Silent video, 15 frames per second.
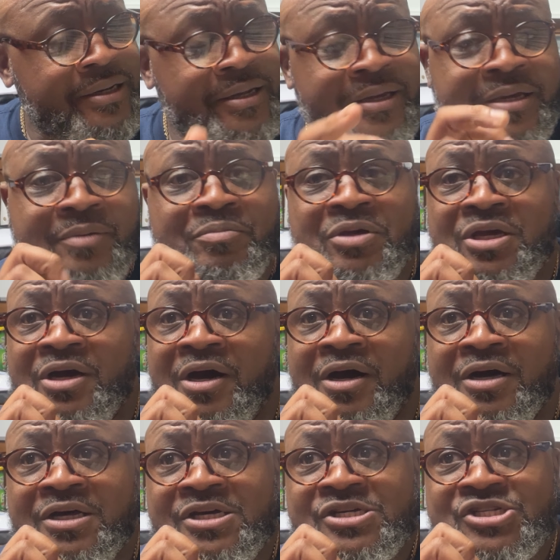it could be
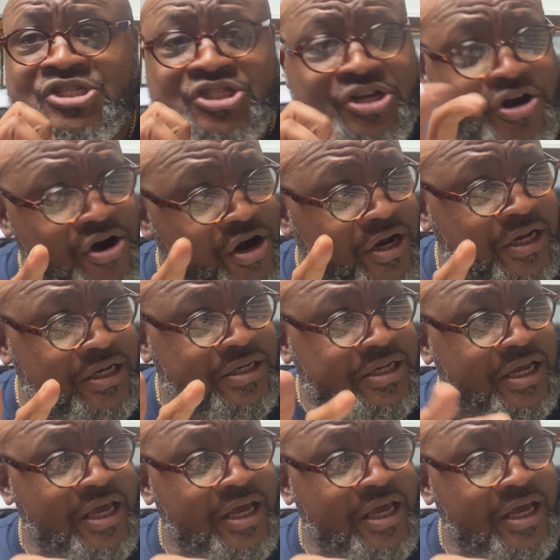a Sterling,